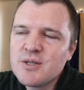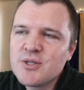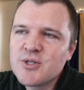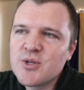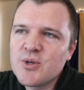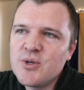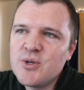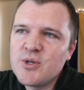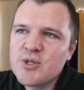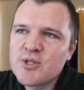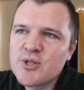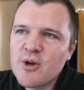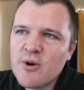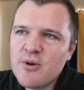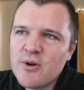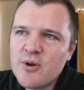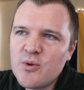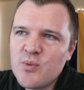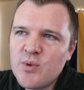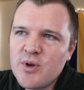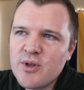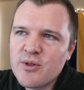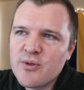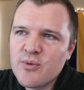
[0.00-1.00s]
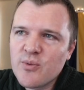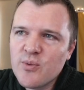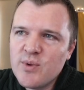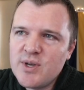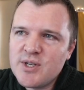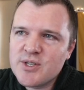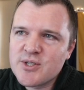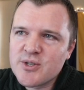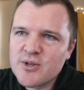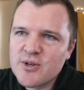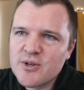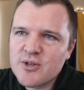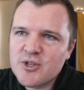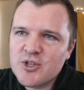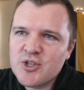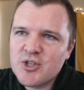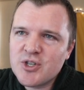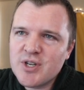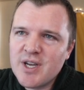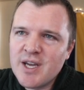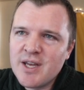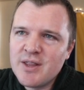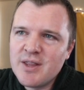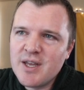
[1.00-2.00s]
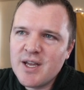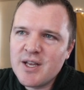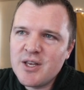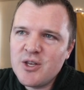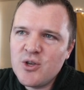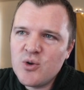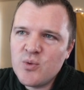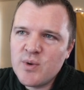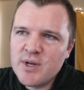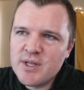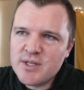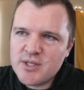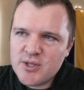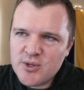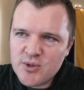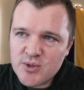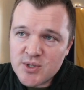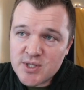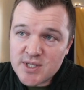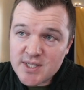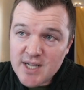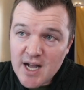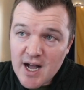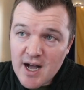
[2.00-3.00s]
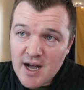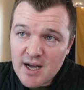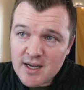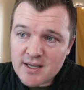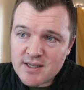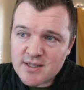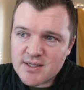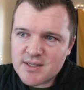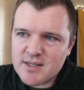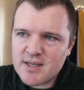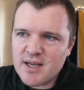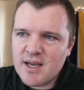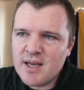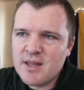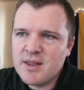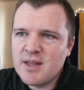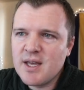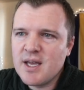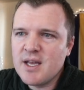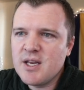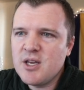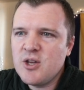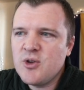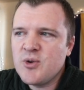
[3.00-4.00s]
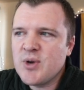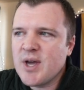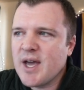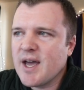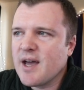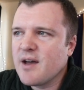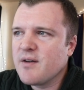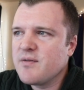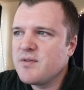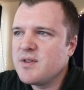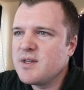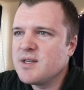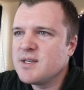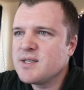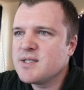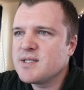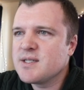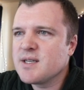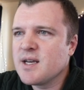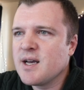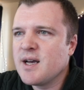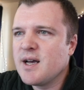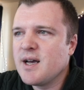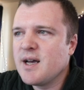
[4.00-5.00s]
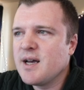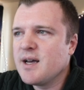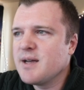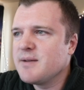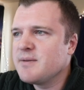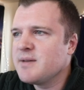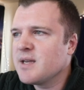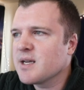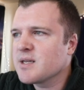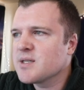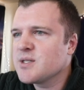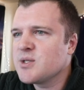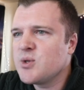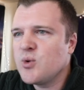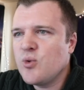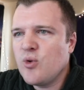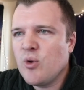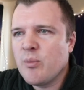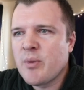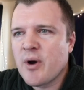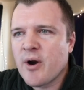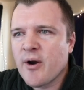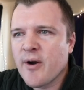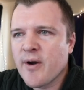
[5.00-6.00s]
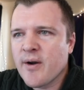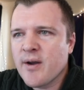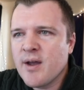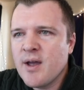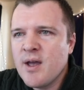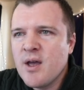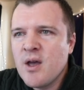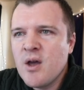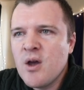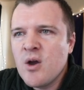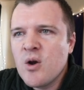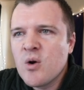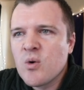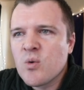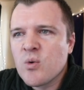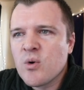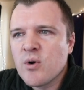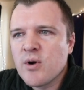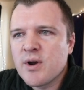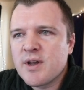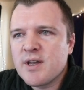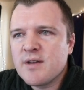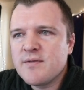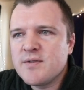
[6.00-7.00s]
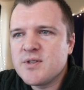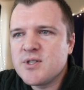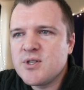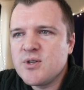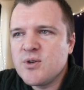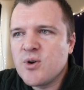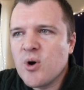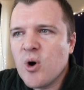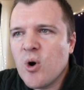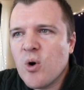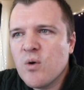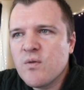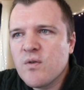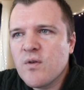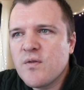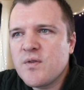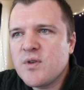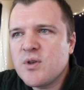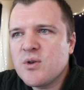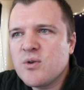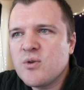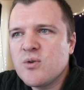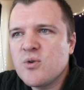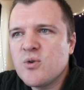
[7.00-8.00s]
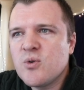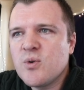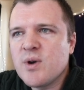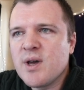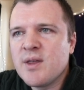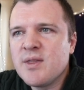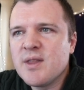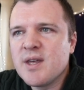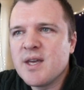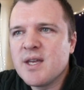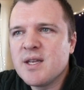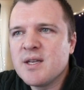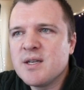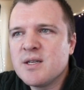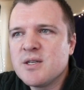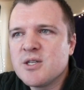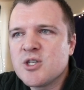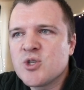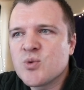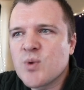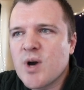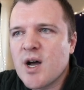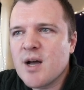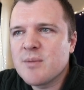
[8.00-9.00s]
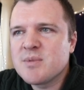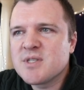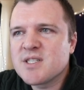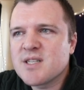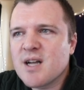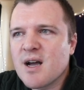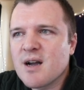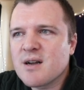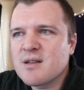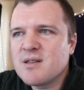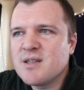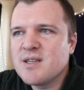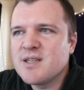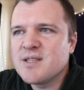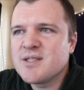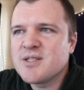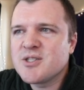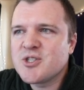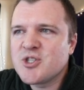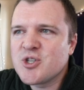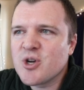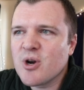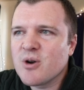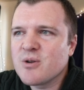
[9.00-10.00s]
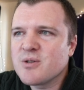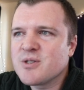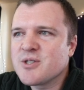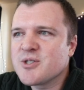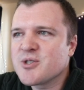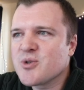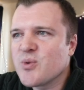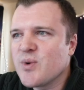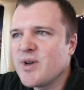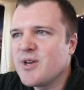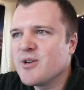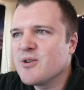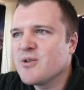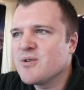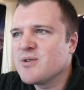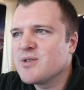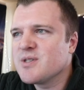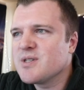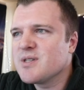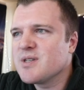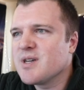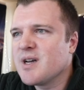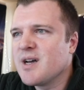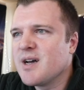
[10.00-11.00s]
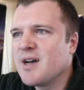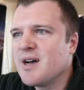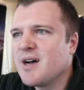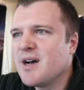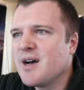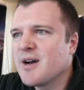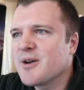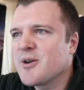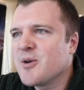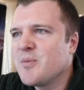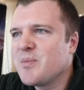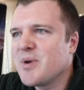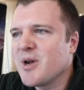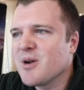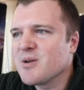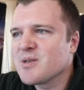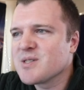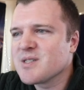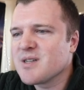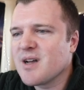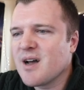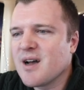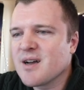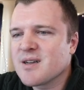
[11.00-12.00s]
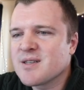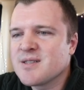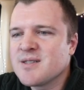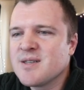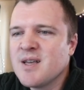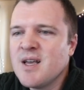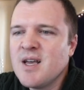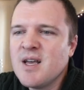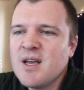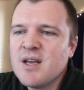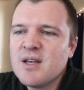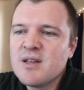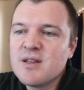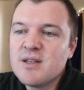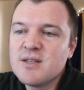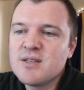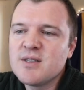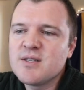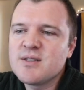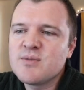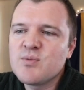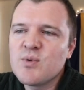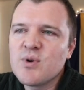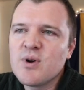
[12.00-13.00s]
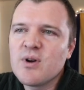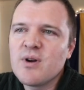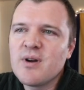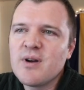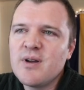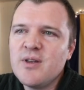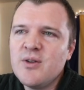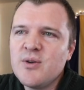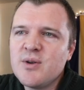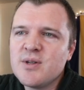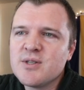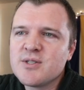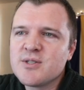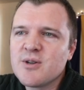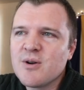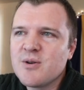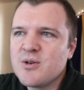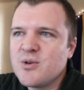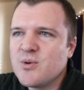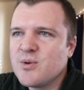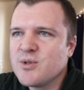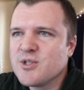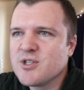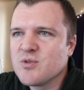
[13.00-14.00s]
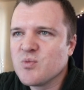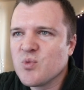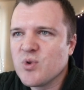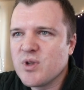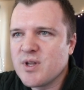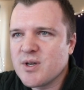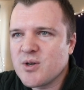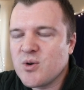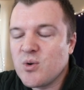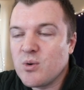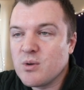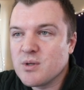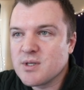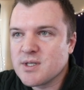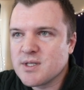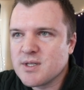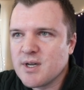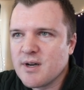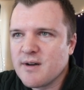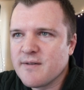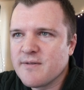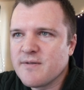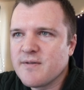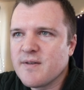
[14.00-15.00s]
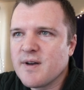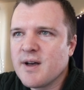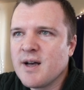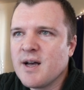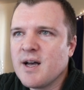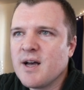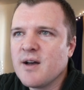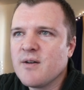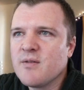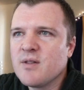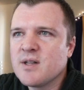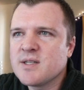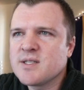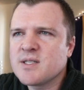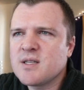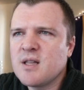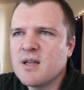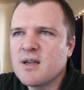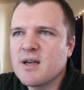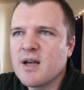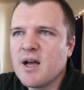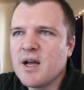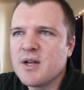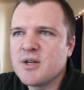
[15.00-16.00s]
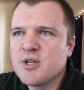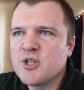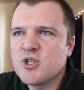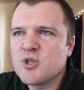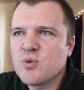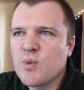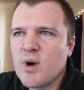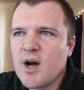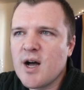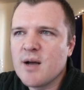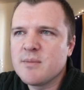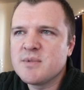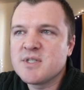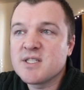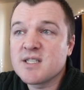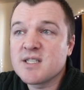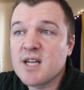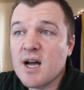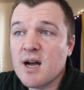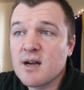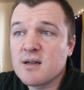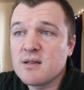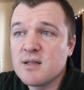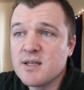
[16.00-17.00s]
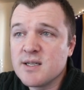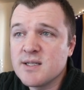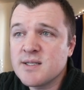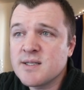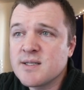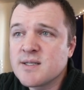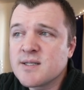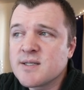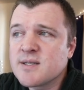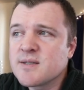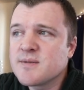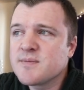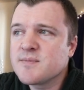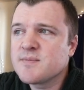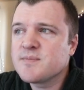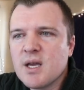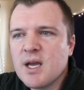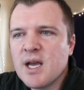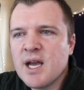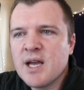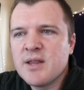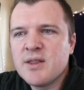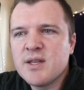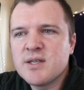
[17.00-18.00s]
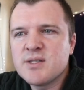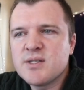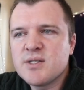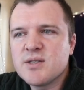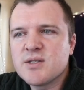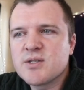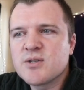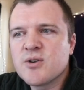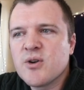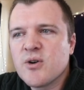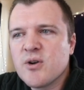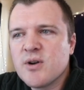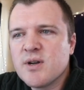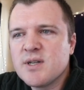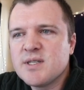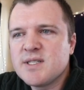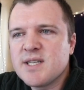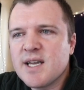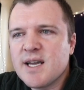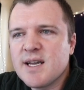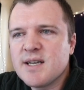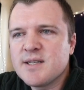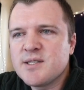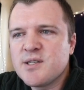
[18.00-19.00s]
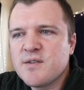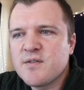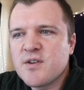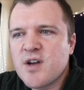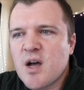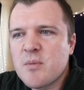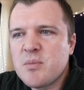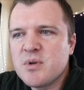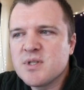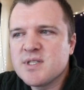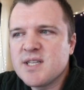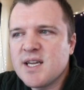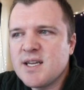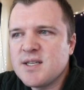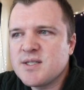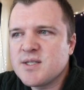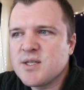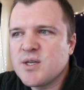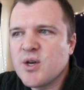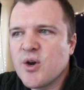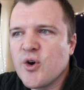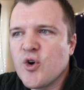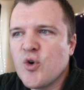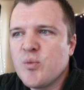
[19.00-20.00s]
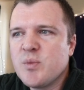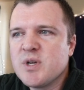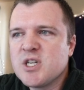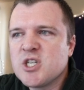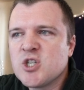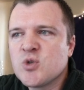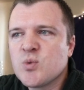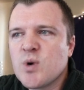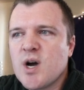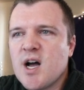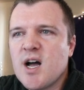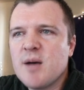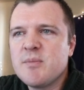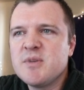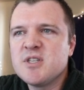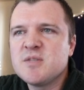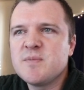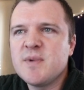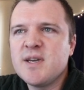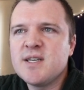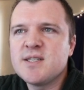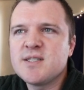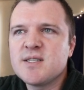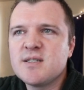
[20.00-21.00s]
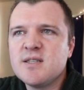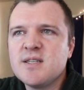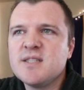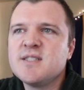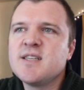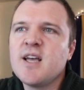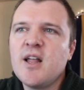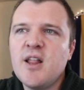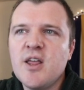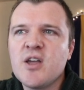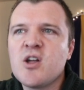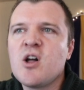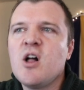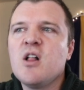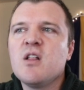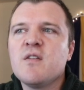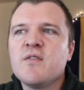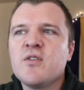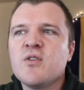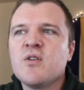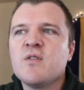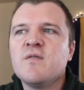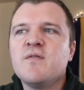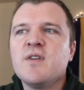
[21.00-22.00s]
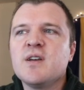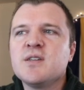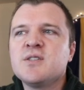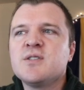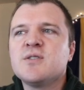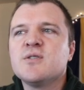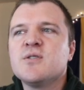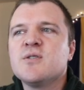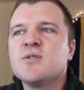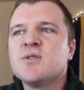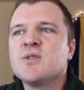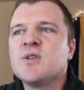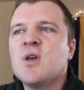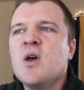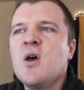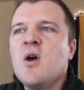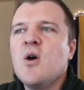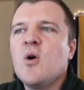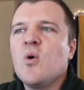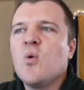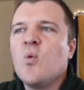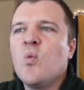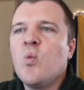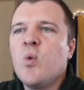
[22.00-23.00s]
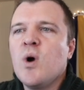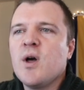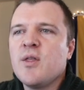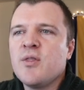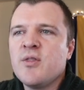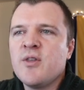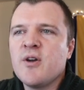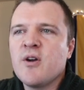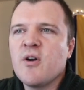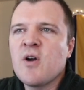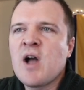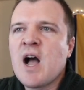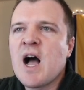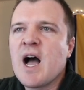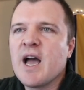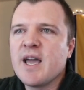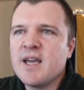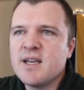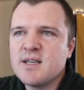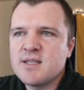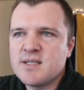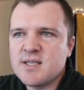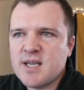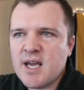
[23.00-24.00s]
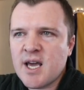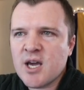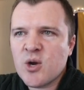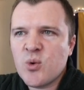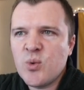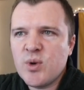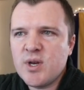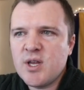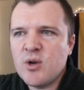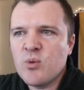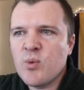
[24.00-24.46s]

So you started with Research, and then you went to Stocks, and then you have this uh, next toolbar where it gives you Overview, and then Schwab stock lists, charts, screeners, uh, compare stocks. This is where you can start doing some really cool stuff. Uh, let's click on Schwab stock lists. And this is current as of a couple of days ago, but Schwab is basically telling all of their investors what their highest equity